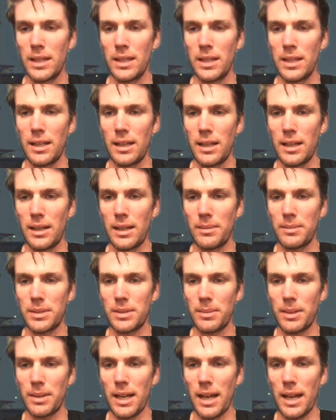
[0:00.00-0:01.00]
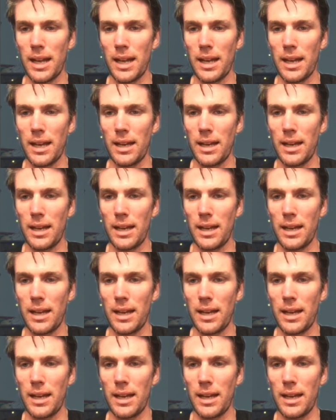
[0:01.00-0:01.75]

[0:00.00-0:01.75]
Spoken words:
So I'm going to add from my